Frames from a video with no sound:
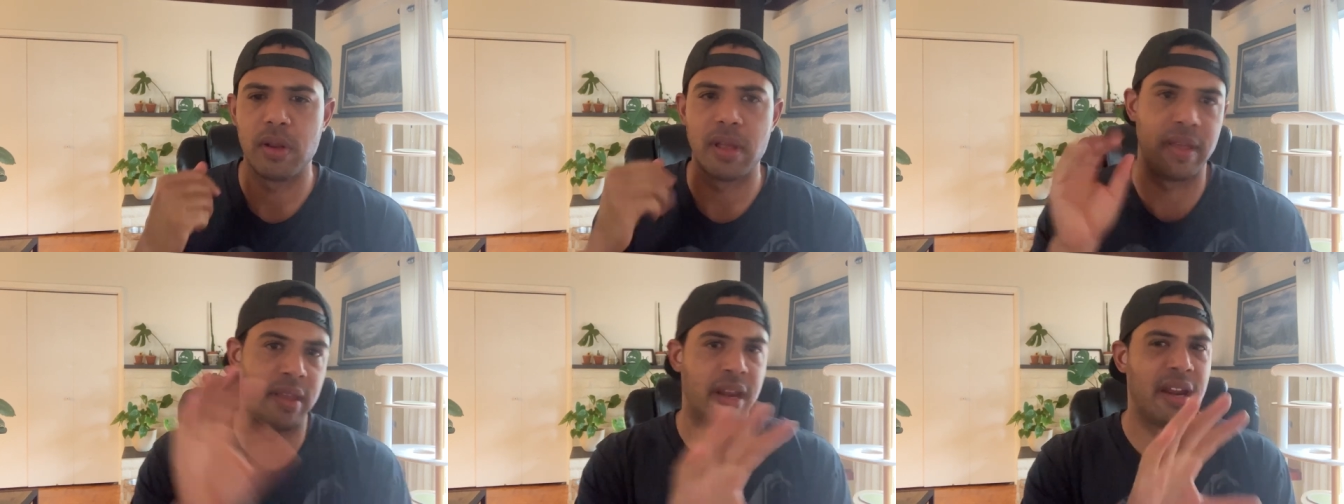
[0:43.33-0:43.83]

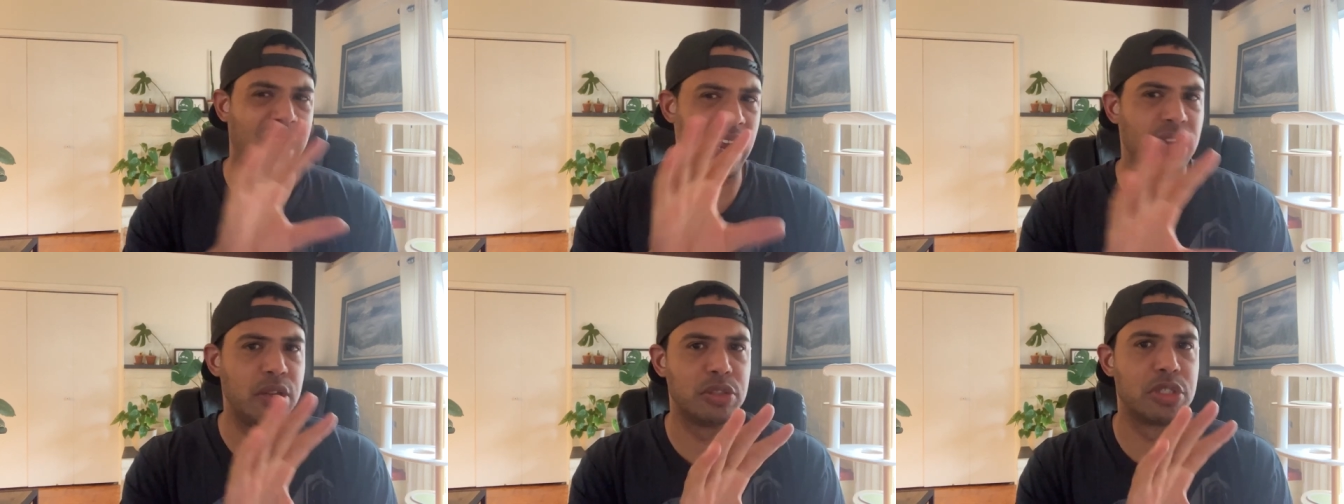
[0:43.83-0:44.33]
and it
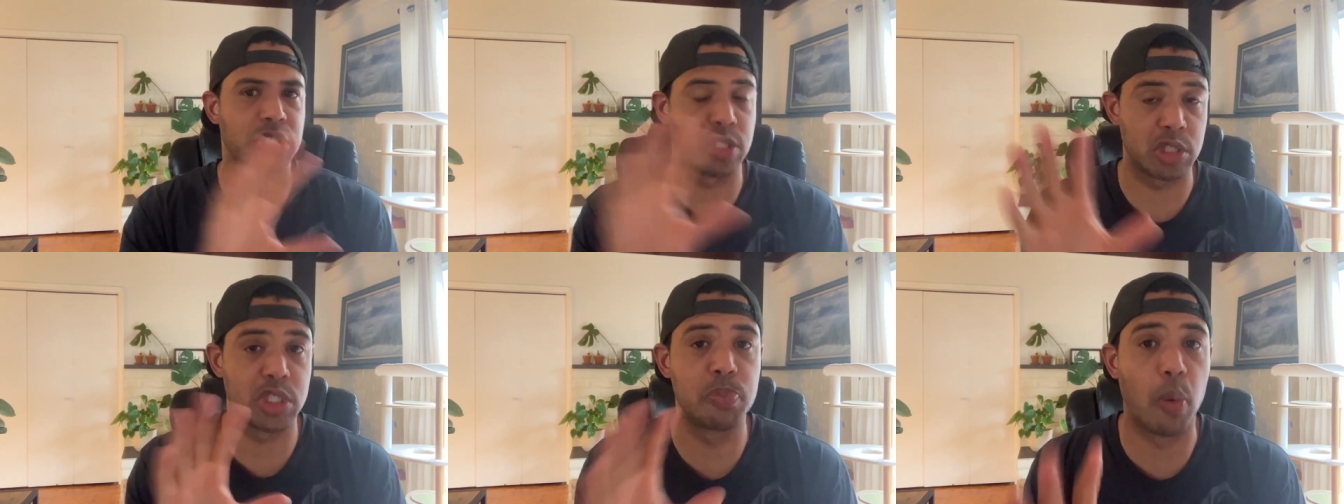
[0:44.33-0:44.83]
kind of uses
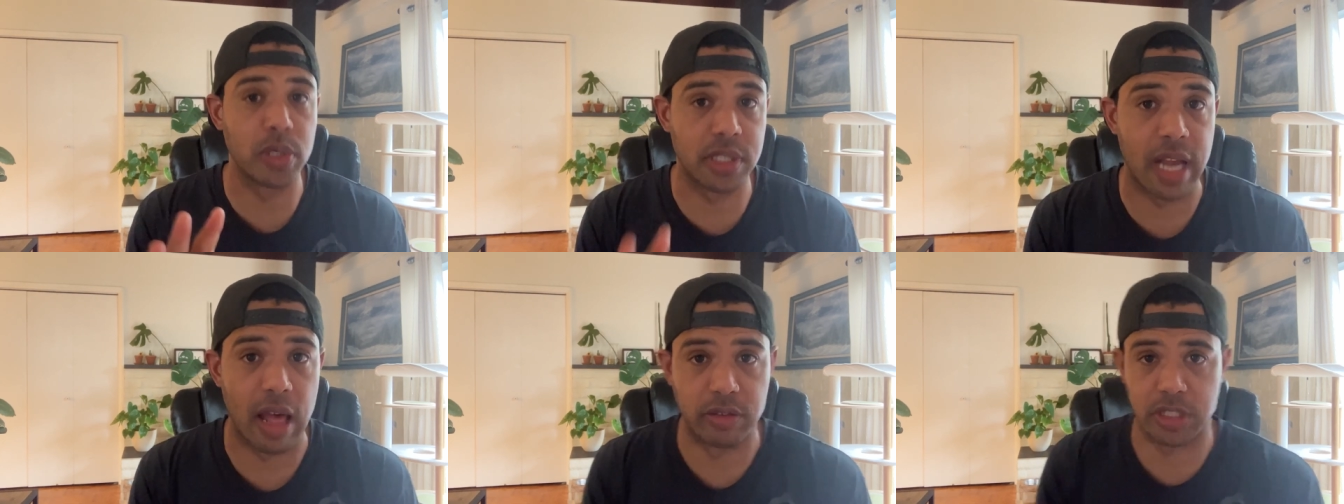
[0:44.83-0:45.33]
sports
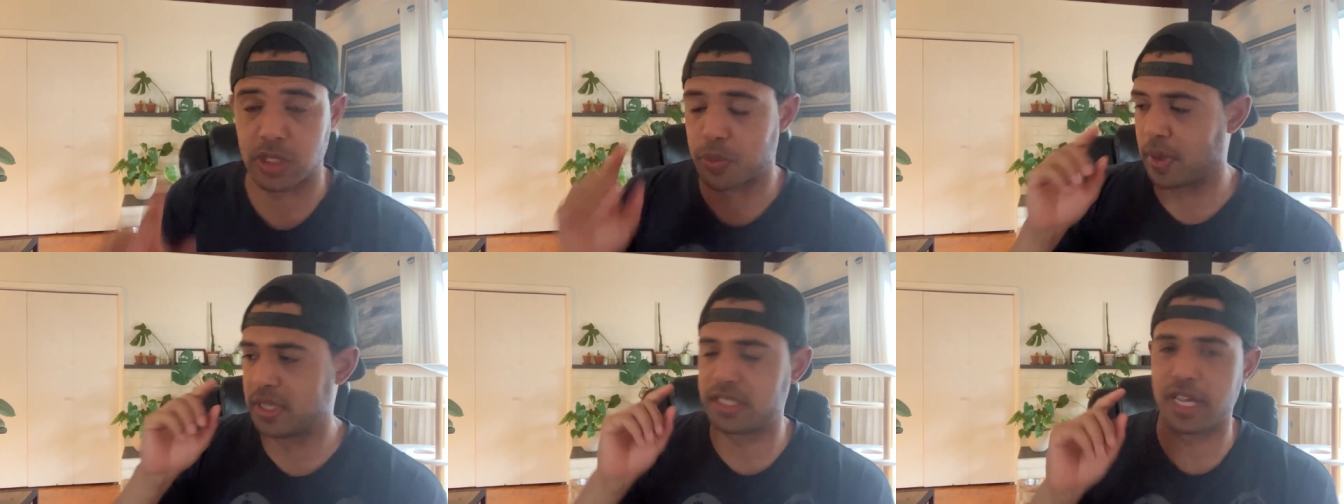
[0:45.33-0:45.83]
analogies,
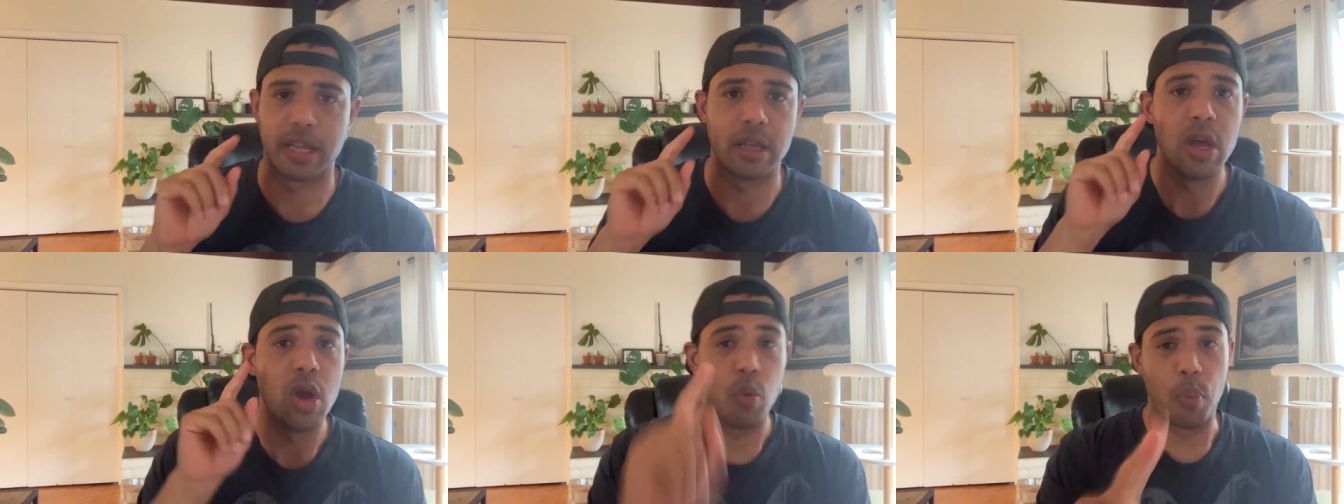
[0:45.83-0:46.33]
where he's saying
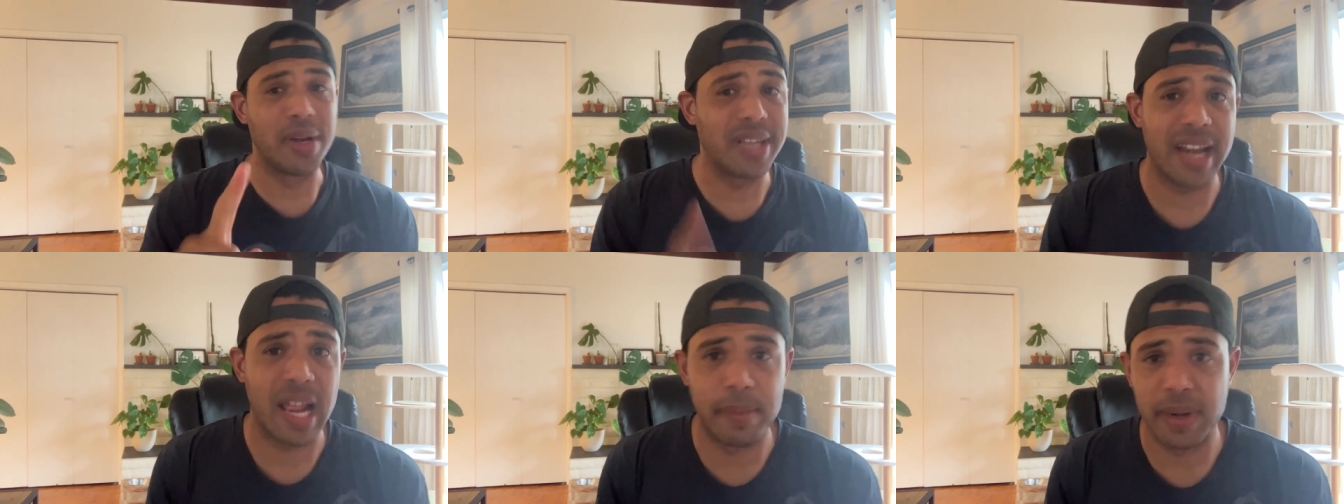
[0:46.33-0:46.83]
one
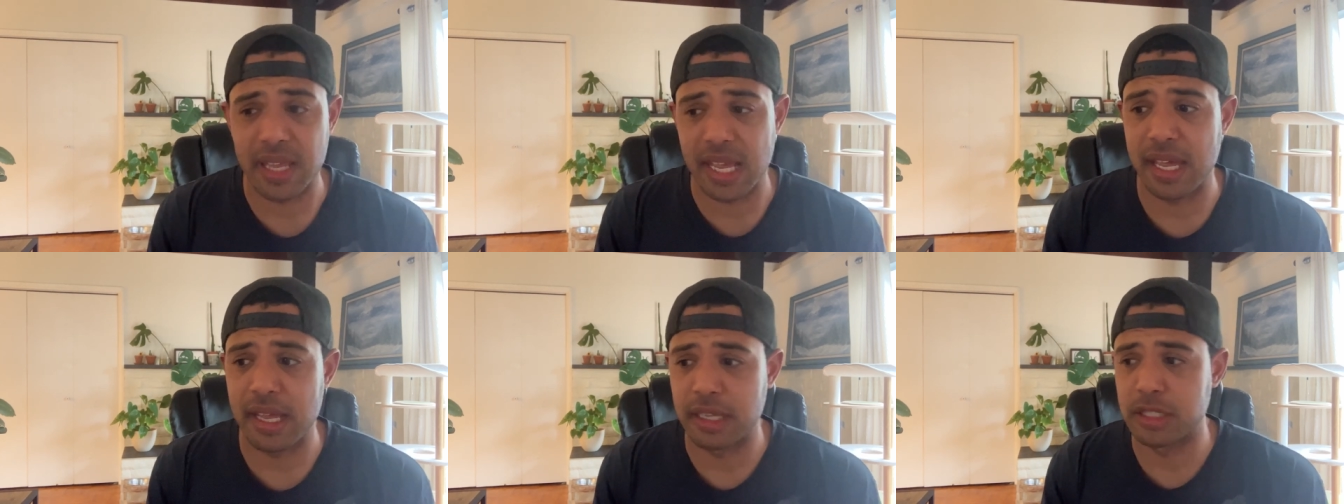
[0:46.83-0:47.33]
dynamic
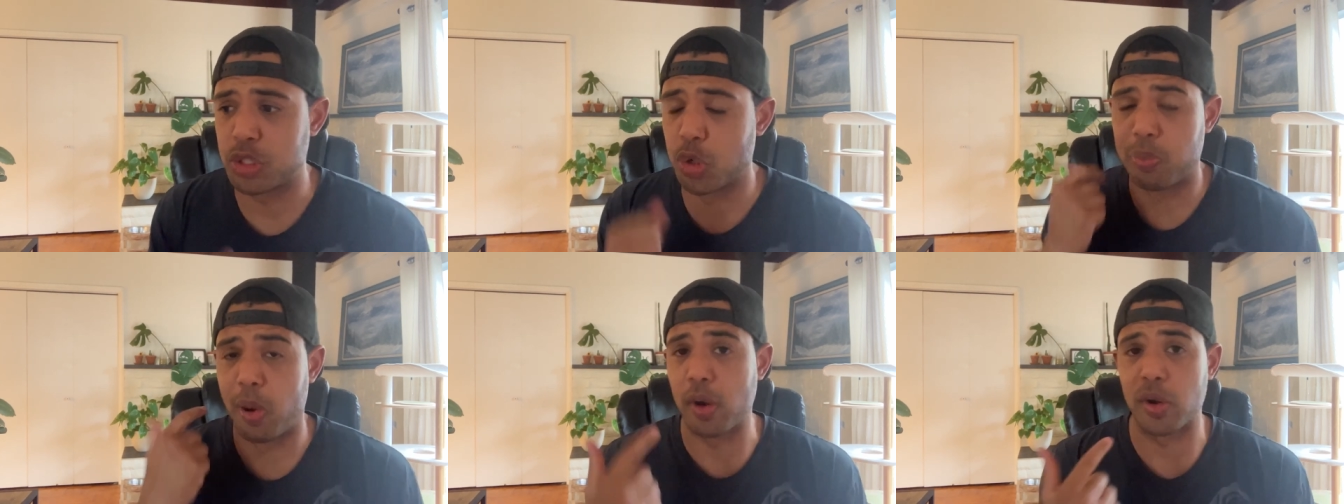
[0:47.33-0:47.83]
is your
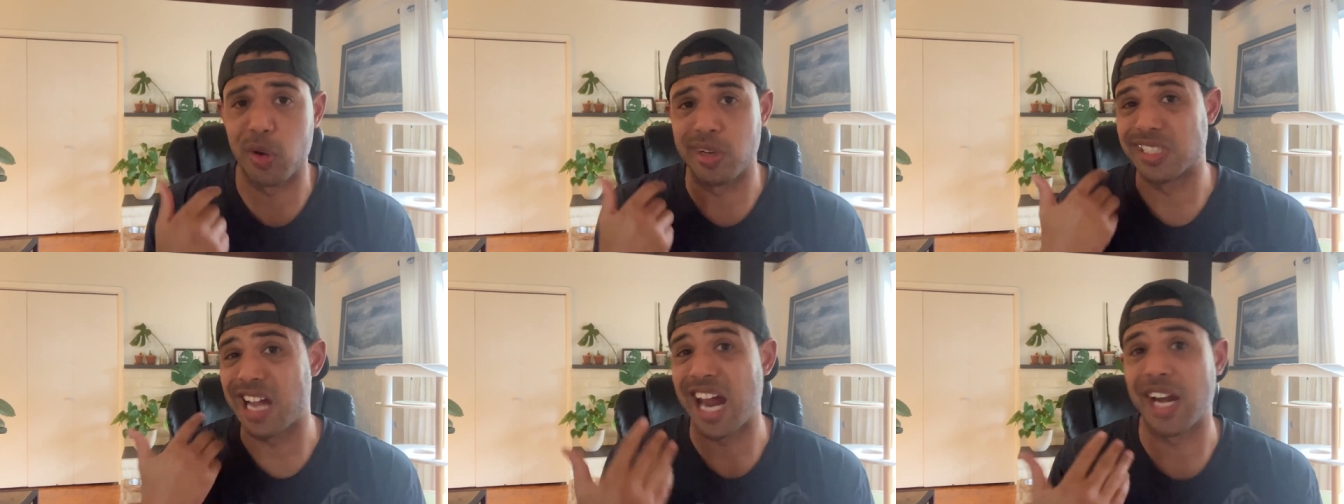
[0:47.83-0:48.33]
partner
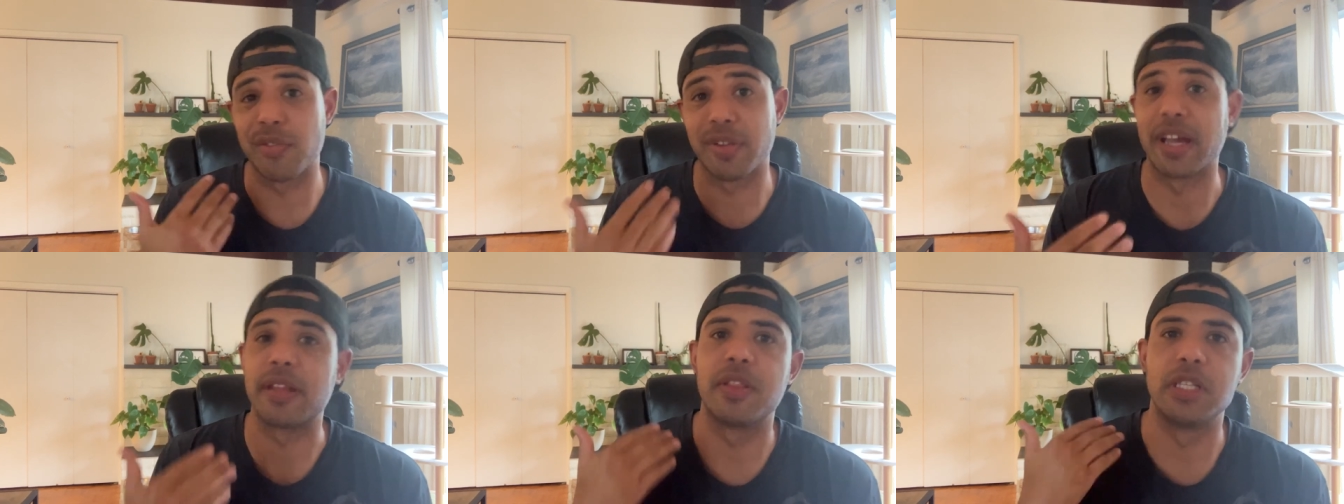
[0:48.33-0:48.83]
is kind of
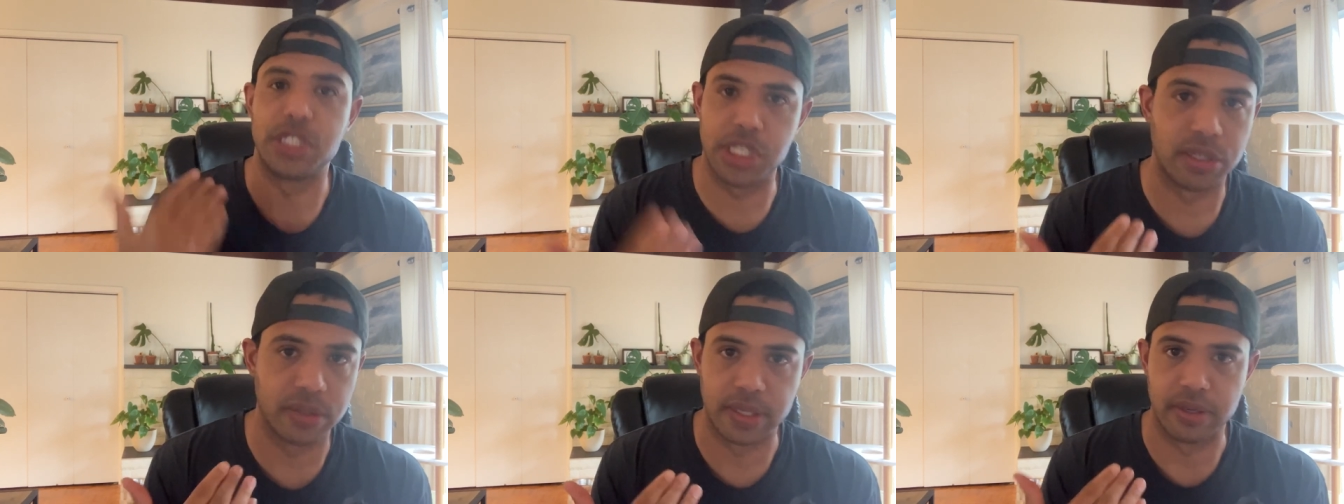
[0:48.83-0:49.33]
like the
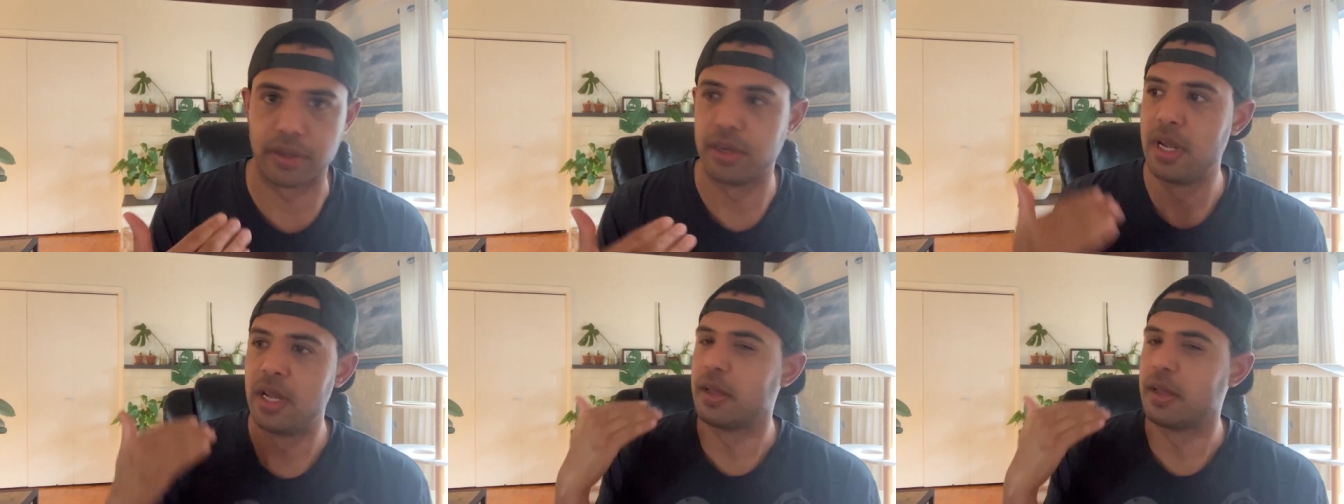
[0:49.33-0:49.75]
cheerleader.